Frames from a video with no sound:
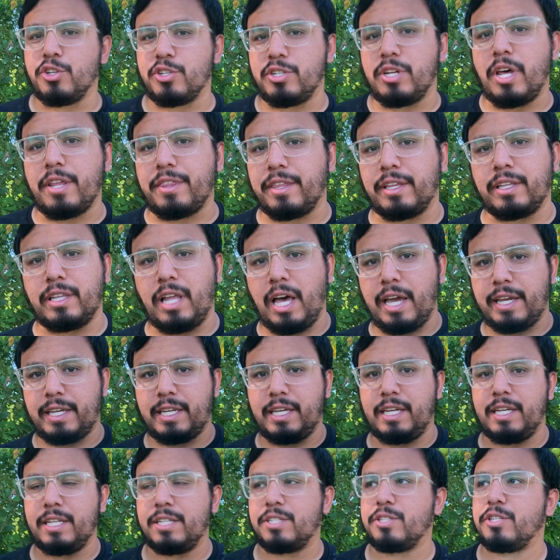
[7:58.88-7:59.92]
nothing like
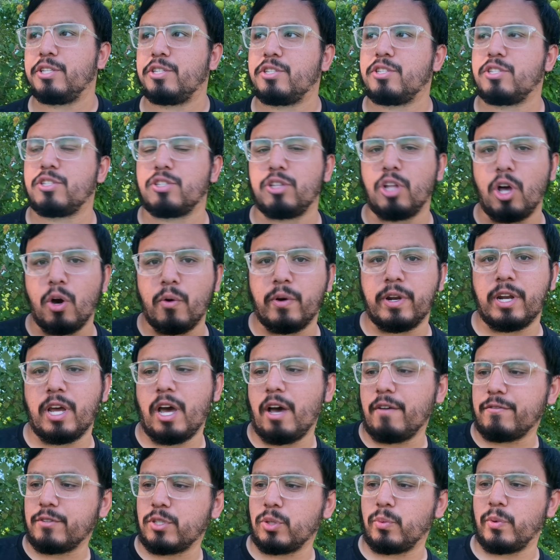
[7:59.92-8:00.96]
it. It's just slow
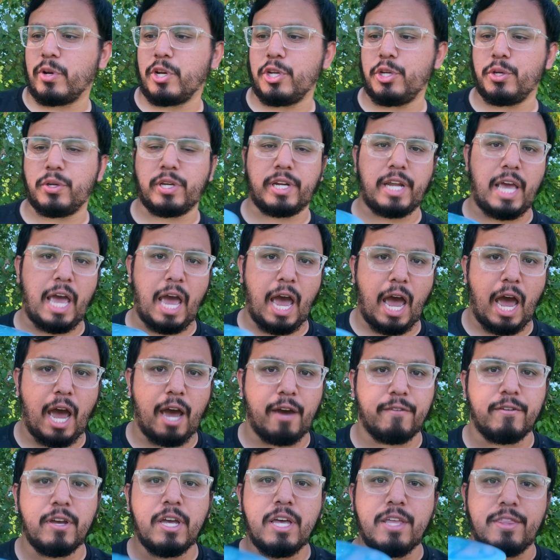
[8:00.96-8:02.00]
enough to where you can
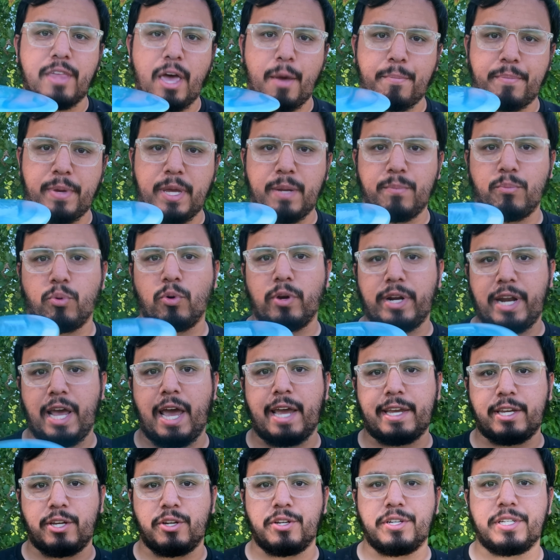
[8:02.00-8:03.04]
have that pinpoint
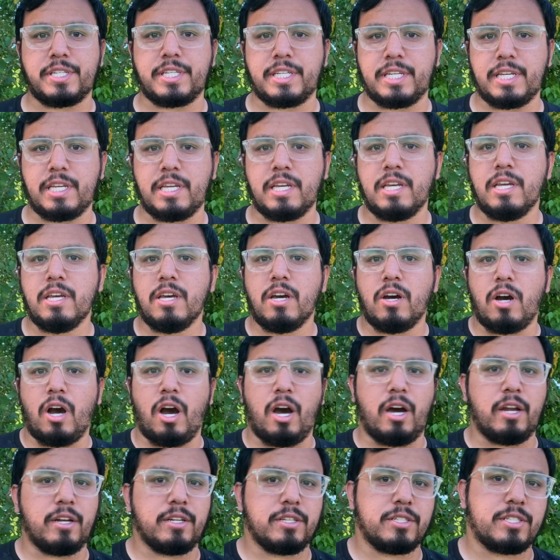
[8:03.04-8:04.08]
accuracy
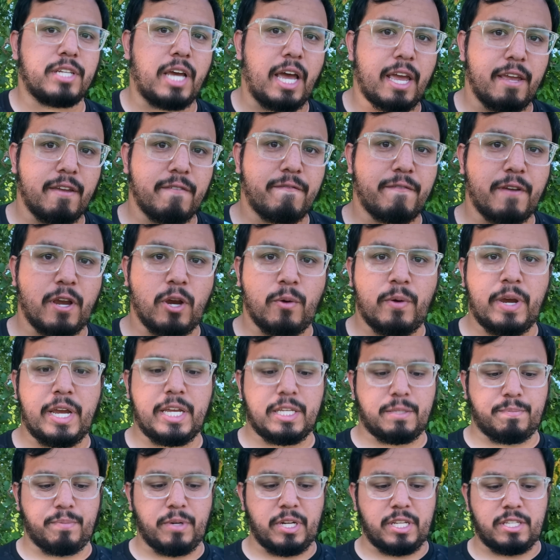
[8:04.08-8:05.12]
on tight fairways,
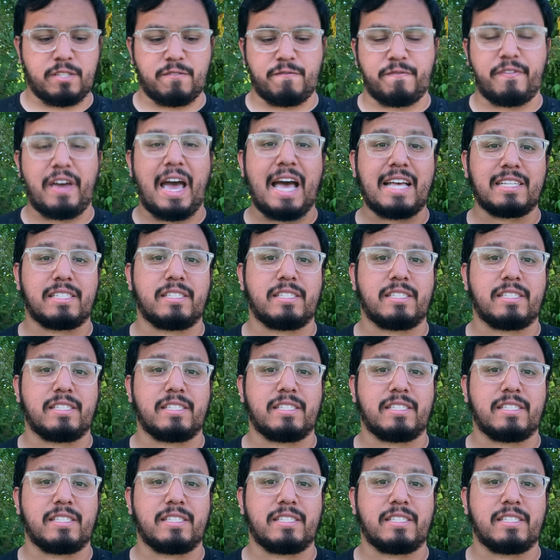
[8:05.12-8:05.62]
but it's fast